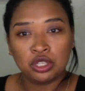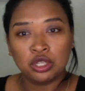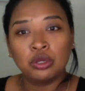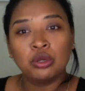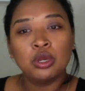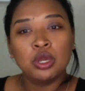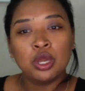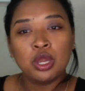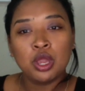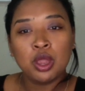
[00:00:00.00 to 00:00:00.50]
you.
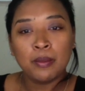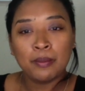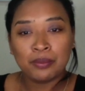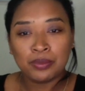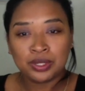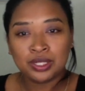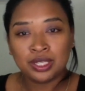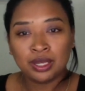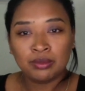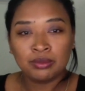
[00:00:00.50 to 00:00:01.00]
But
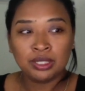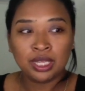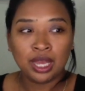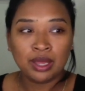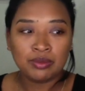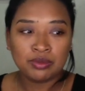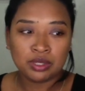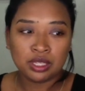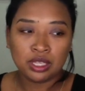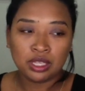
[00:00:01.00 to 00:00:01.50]

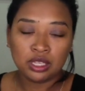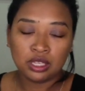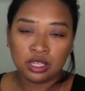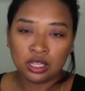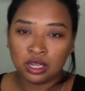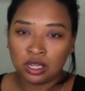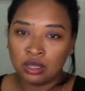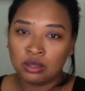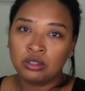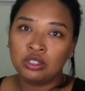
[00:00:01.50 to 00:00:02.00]
sometimes, you
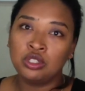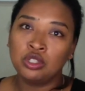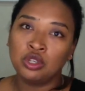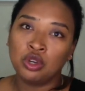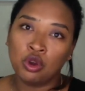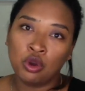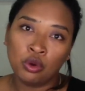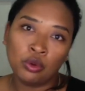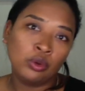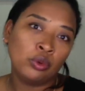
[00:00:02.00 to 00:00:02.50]

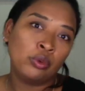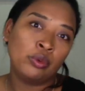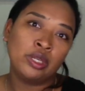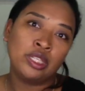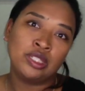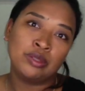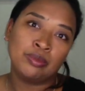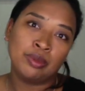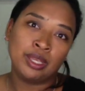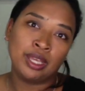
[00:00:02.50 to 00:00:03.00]
can't always
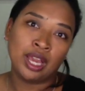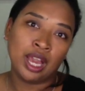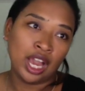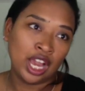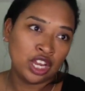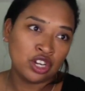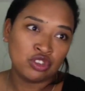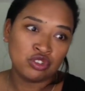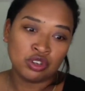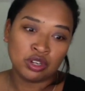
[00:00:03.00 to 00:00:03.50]
be
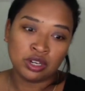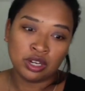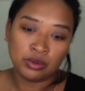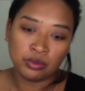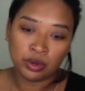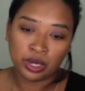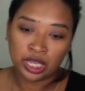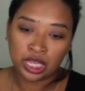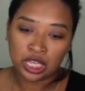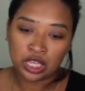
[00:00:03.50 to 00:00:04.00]
100
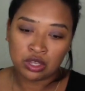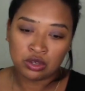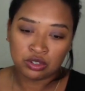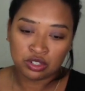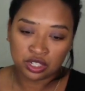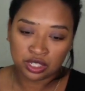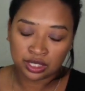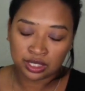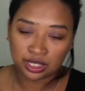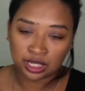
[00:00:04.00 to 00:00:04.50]
where you
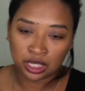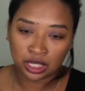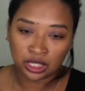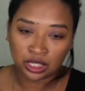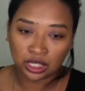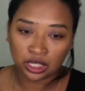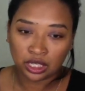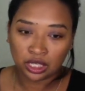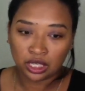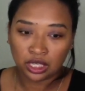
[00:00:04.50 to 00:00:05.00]
just like,
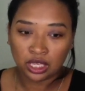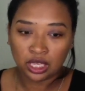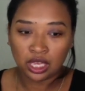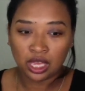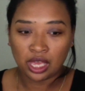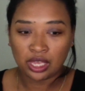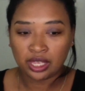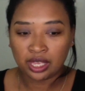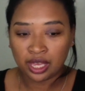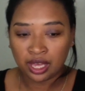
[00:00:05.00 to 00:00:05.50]

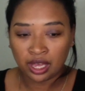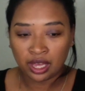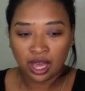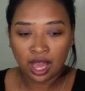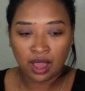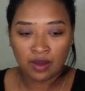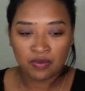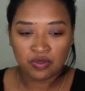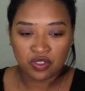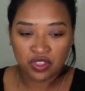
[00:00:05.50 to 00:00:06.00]
yeah,
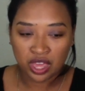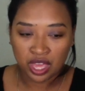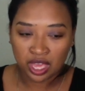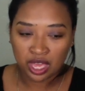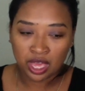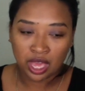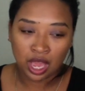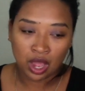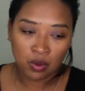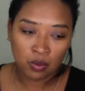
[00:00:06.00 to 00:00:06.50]
I'm
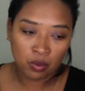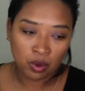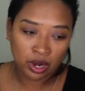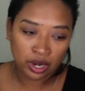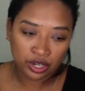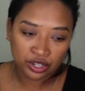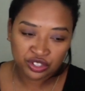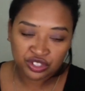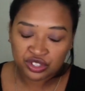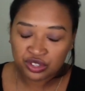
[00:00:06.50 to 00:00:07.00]
there, I want
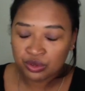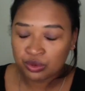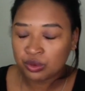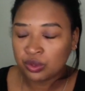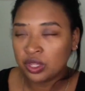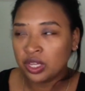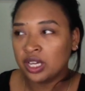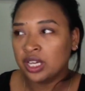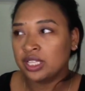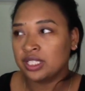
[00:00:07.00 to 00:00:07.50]
to do
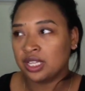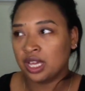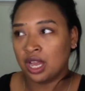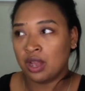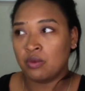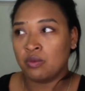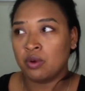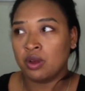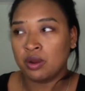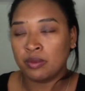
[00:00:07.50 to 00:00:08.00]
this, I
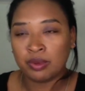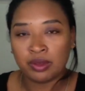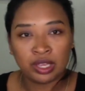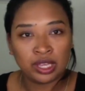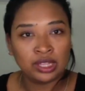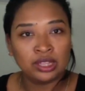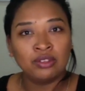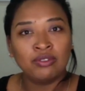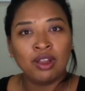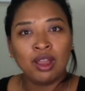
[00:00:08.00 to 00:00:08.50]
want to be
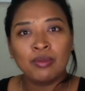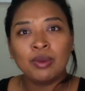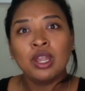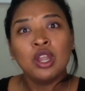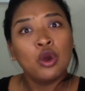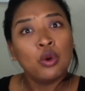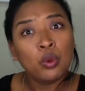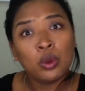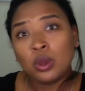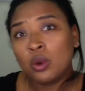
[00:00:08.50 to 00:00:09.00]
in the vibe.
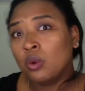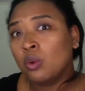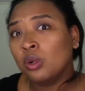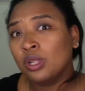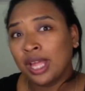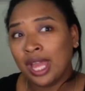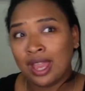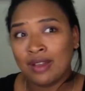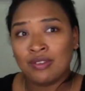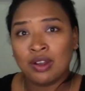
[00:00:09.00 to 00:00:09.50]
We all
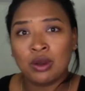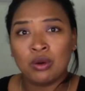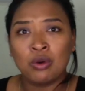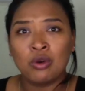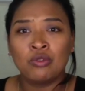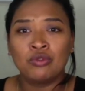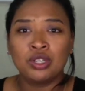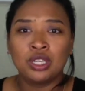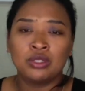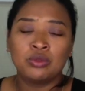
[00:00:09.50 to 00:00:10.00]
have our
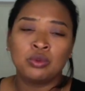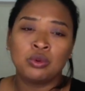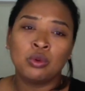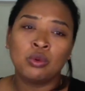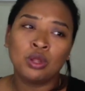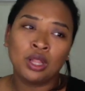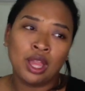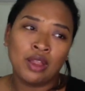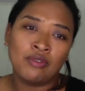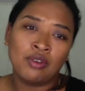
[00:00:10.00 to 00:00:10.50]
off days, we
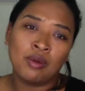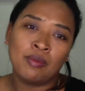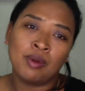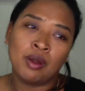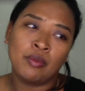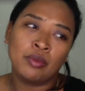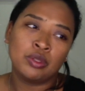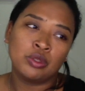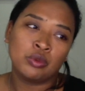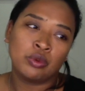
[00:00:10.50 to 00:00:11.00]
all have our
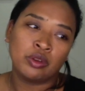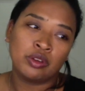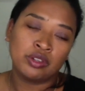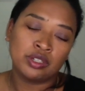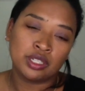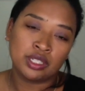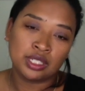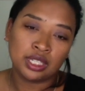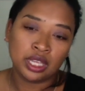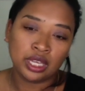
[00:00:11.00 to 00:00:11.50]
moments where we're
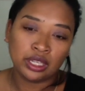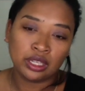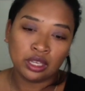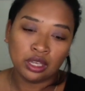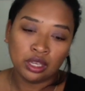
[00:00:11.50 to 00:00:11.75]
just like,